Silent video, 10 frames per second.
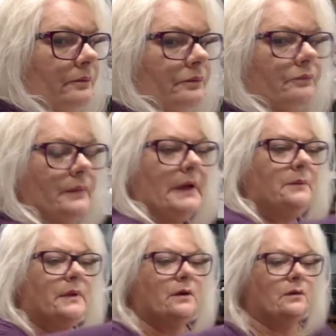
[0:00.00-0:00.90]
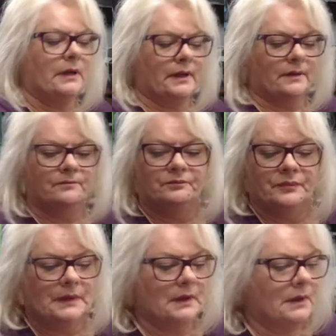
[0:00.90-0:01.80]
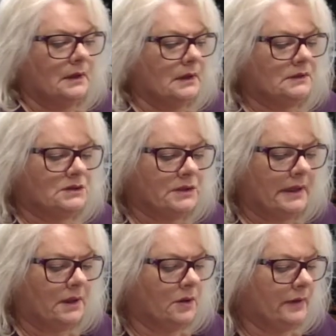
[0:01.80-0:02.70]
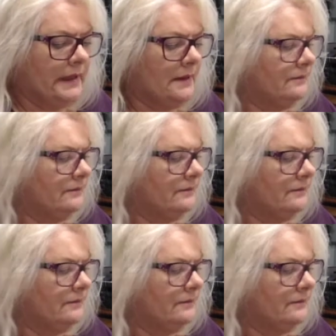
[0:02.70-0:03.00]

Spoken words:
might be okay. Let's try the green.